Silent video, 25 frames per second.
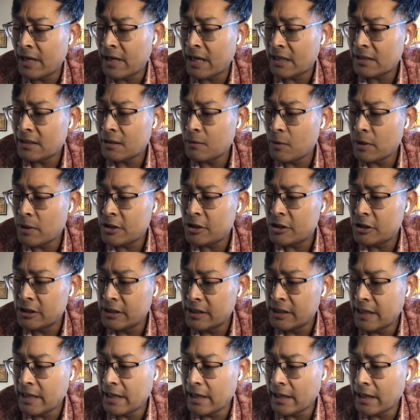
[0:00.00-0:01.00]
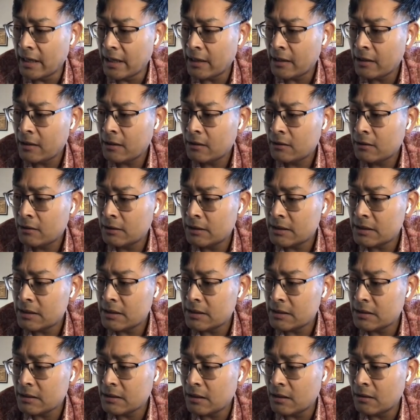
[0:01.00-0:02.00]
forgetting which year
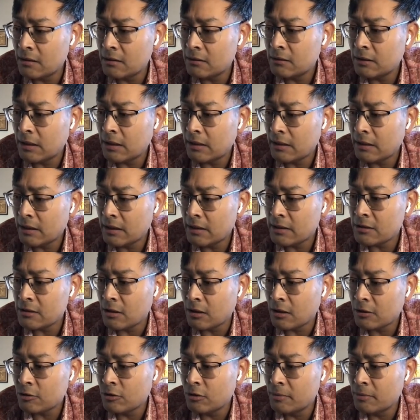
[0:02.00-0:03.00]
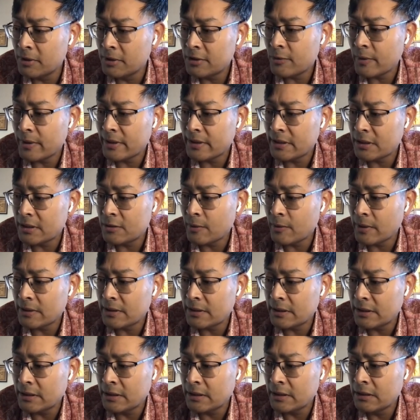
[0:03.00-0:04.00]
this is now. I think it's October
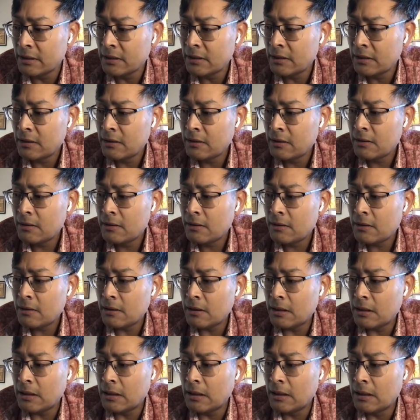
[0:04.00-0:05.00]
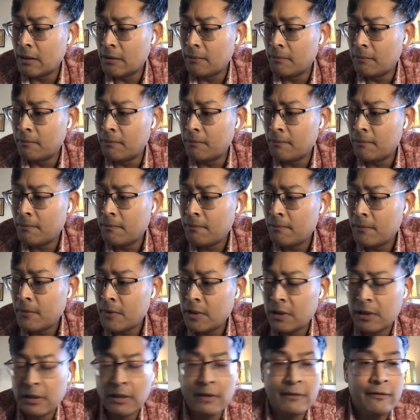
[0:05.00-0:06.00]
2020.
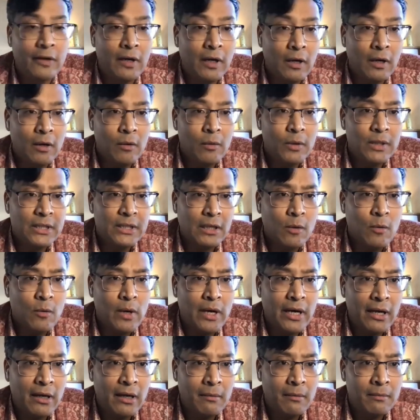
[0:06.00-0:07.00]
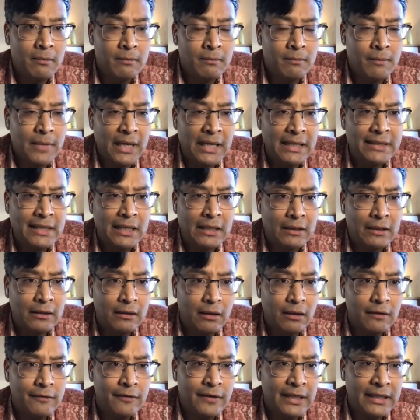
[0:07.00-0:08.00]
Livongo was acquired by
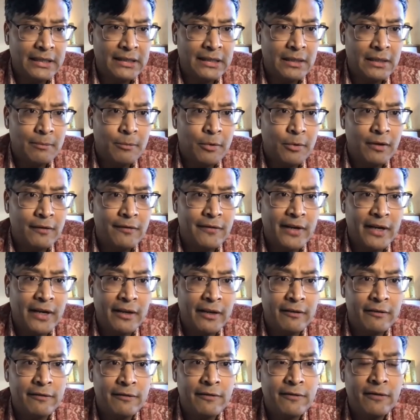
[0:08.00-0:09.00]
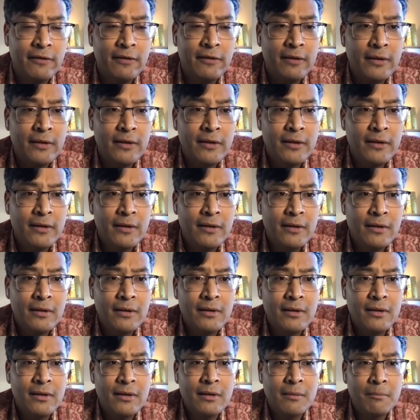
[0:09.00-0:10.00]
Teladoc for $18.5
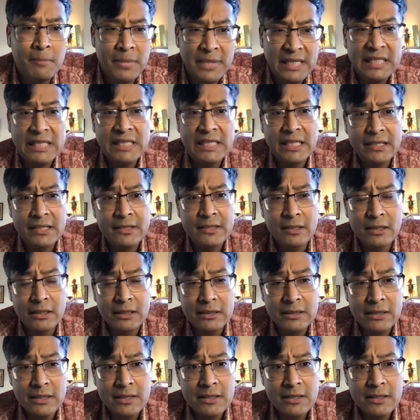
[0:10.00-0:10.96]
billion.